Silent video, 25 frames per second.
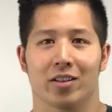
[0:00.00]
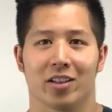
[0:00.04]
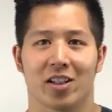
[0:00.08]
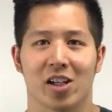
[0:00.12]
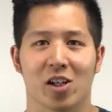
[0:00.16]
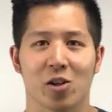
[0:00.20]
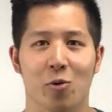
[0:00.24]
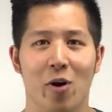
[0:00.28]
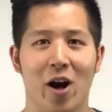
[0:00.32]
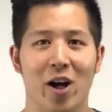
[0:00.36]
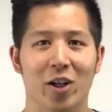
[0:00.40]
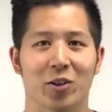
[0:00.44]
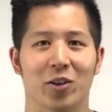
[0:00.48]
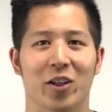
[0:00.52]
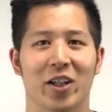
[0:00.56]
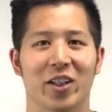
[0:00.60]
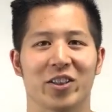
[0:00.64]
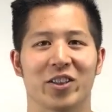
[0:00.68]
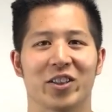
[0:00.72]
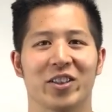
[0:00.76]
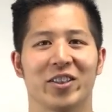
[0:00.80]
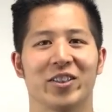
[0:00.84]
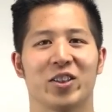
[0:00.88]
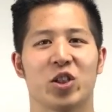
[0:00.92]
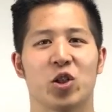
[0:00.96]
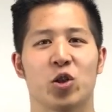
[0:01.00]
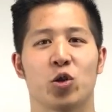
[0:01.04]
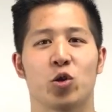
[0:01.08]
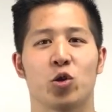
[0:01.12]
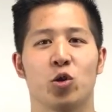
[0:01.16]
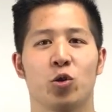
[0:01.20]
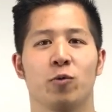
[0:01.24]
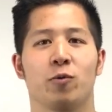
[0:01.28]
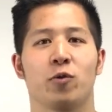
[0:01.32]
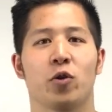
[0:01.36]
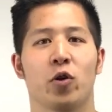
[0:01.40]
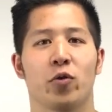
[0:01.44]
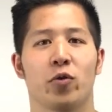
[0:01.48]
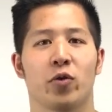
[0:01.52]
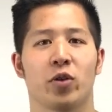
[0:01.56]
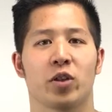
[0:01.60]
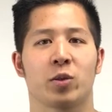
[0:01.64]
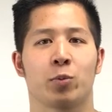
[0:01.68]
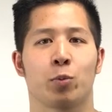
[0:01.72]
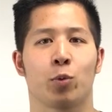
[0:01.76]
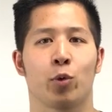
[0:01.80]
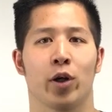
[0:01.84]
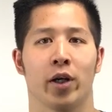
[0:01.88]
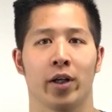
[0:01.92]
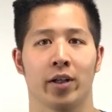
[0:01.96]
Congratulations, you've learned the
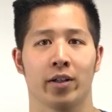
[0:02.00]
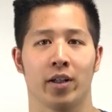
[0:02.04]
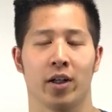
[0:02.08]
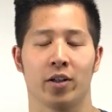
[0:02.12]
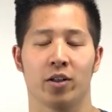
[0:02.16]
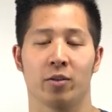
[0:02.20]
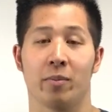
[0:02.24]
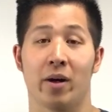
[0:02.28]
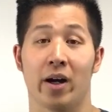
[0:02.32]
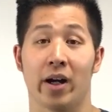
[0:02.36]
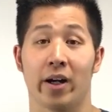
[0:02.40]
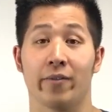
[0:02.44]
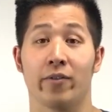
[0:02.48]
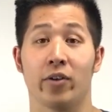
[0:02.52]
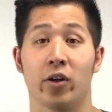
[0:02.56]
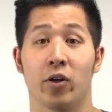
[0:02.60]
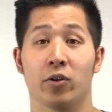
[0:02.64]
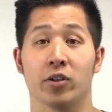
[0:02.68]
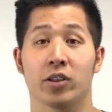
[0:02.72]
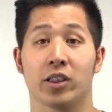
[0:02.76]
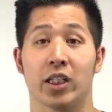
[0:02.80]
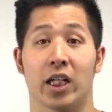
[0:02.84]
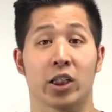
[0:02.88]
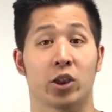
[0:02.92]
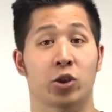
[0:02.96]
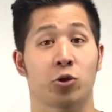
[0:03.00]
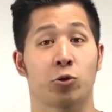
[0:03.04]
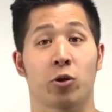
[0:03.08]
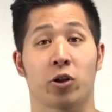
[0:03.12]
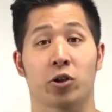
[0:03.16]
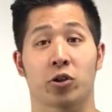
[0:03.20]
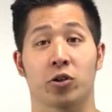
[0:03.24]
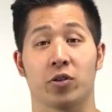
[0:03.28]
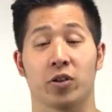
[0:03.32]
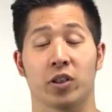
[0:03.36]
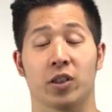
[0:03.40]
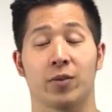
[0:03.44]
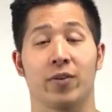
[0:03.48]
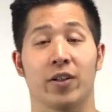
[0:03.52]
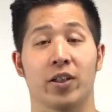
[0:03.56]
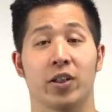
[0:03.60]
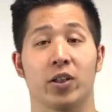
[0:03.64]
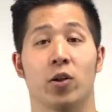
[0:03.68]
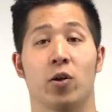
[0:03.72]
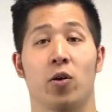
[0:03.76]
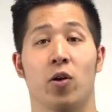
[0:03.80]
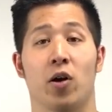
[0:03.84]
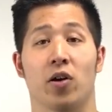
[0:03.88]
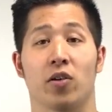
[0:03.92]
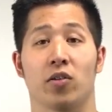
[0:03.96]
spring. Now, you might have noticed I structured this
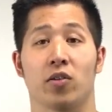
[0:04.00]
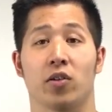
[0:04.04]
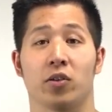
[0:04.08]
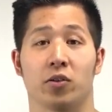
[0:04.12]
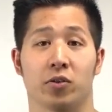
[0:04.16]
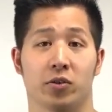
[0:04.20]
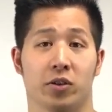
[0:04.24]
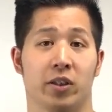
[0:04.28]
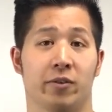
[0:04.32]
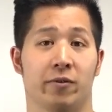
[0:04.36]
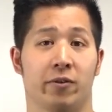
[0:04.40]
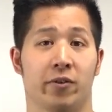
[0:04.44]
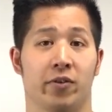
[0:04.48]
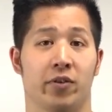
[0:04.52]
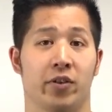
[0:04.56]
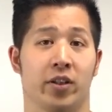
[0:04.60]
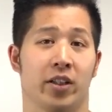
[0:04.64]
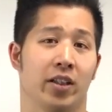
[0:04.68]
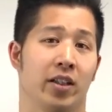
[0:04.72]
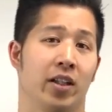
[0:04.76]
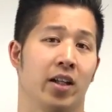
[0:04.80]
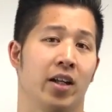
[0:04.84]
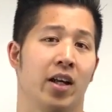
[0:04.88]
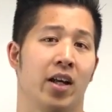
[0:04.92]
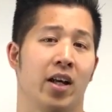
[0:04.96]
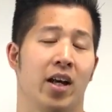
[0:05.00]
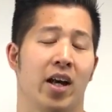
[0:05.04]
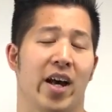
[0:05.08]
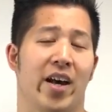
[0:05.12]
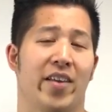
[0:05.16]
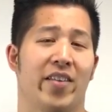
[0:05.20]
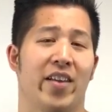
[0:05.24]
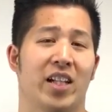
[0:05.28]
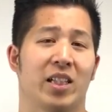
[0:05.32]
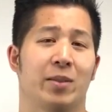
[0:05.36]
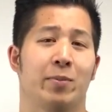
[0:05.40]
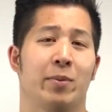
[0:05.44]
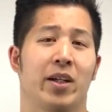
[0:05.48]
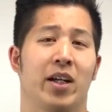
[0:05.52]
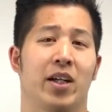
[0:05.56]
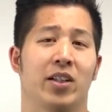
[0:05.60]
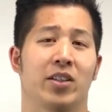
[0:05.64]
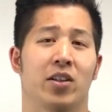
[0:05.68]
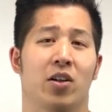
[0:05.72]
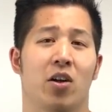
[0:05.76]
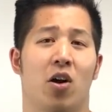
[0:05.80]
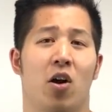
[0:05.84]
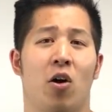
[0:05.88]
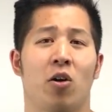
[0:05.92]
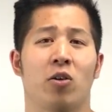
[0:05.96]
video a little differently, and that's because
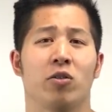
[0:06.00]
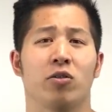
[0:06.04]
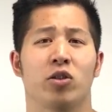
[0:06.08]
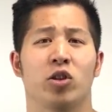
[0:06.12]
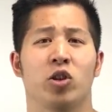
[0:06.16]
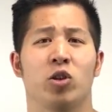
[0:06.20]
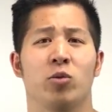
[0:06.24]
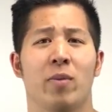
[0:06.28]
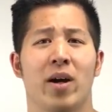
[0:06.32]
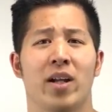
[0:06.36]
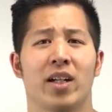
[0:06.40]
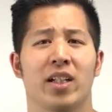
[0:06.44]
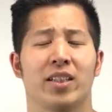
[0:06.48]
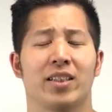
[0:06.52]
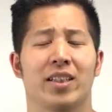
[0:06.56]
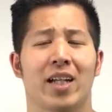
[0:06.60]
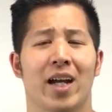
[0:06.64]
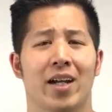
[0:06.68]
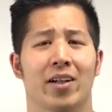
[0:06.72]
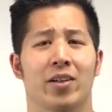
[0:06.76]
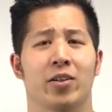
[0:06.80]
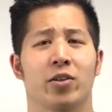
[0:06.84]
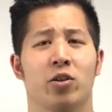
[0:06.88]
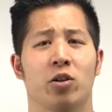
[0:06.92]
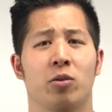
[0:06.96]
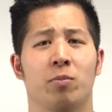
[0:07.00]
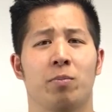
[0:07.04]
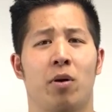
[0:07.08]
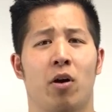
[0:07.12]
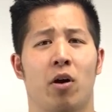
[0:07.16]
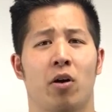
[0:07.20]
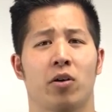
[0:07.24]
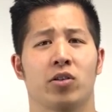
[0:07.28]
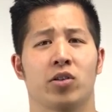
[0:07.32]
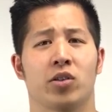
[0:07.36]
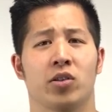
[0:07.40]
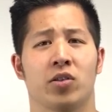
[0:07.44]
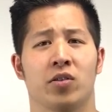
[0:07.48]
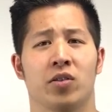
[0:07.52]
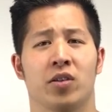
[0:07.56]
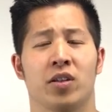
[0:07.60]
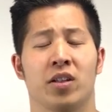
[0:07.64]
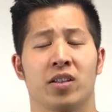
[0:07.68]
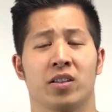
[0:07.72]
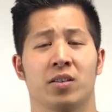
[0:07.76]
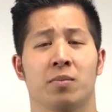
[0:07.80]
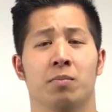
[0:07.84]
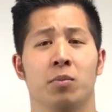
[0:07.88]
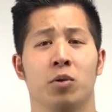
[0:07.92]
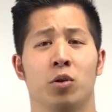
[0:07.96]
there aren't too many technical parts to
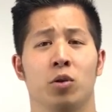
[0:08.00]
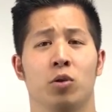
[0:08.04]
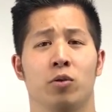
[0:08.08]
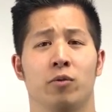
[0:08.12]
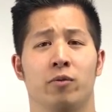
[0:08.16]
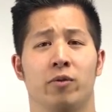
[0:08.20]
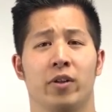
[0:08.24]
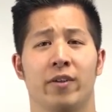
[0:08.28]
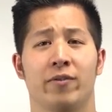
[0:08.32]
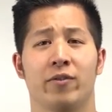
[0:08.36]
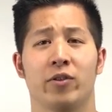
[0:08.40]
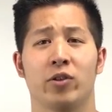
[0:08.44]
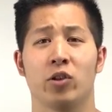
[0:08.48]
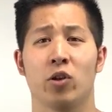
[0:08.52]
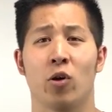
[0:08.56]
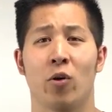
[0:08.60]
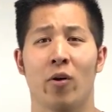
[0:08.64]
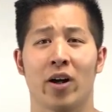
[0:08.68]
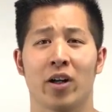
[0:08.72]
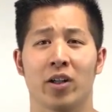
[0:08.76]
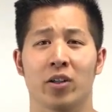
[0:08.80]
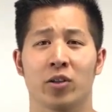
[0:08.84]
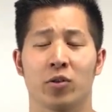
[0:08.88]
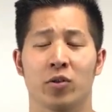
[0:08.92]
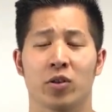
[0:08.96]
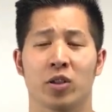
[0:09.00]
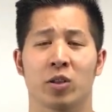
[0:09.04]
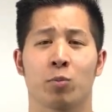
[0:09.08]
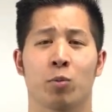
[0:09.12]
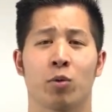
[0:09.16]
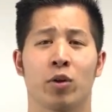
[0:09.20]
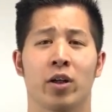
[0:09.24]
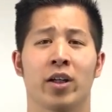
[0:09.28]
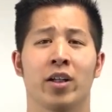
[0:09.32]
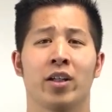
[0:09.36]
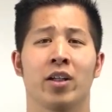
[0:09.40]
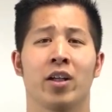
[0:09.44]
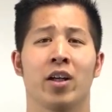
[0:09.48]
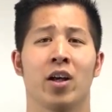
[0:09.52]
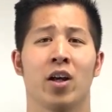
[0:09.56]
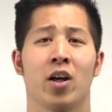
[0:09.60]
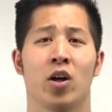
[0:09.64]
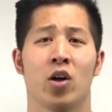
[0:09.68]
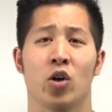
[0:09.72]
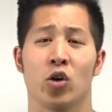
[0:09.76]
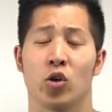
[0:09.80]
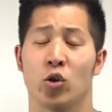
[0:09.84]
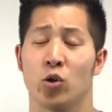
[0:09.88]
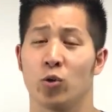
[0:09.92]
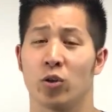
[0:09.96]
this move. If you know how to do the spring,
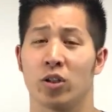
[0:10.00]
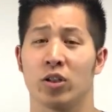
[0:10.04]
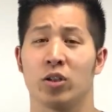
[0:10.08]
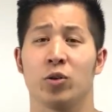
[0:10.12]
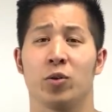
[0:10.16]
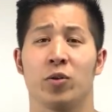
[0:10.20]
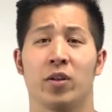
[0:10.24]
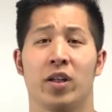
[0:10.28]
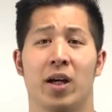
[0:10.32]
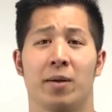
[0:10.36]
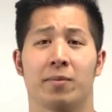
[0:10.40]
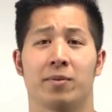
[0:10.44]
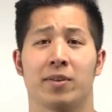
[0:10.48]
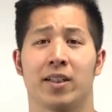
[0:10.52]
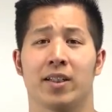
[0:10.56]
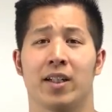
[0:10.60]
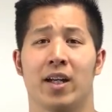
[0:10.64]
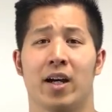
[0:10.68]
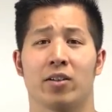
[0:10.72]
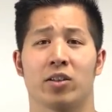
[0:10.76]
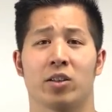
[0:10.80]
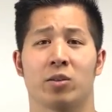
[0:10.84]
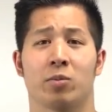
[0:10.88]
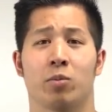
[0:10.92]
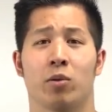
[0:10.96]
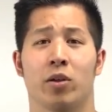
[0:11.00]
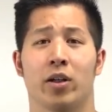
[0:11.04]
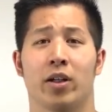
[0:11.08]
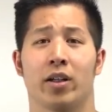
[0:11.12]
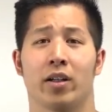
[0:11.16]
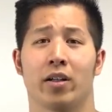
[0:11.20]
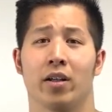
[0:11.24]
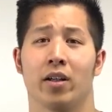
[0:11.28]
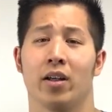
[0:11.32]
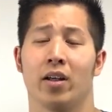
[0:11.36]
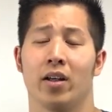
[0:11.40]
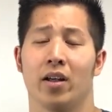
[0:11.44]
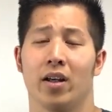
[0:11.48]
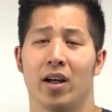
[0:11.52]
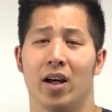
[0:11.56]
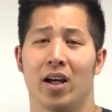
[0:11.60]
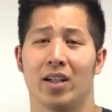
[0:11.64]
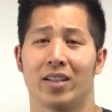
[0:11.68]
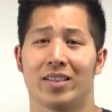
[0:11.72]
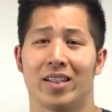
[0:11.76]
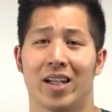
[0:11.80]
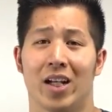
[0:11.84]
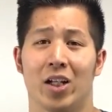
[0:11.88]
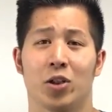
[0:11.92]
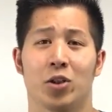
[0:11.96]
you can do the upside down spring.
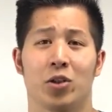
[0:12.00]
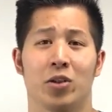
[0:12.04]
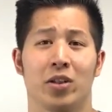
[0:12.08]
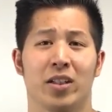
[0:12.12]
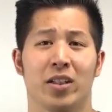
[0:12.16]
Essentially,